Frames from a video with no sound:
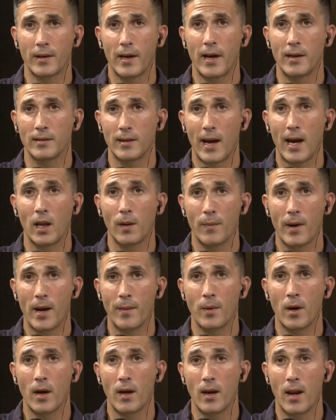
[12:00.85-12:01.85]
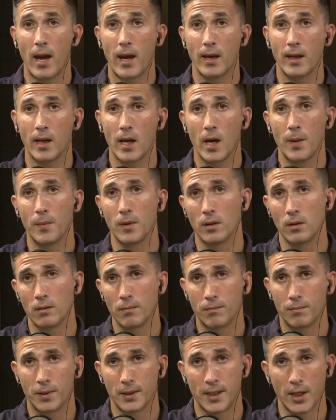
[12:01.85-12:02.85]
as Alabama and A&M and
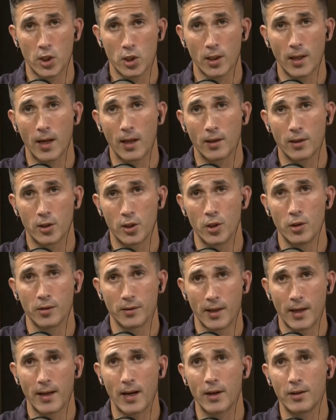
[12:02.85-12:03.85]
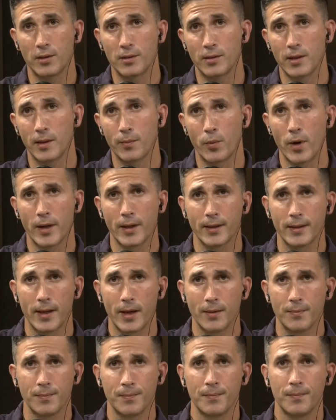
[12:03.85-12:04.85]
potentially LSU? Is that how you see it breaking down?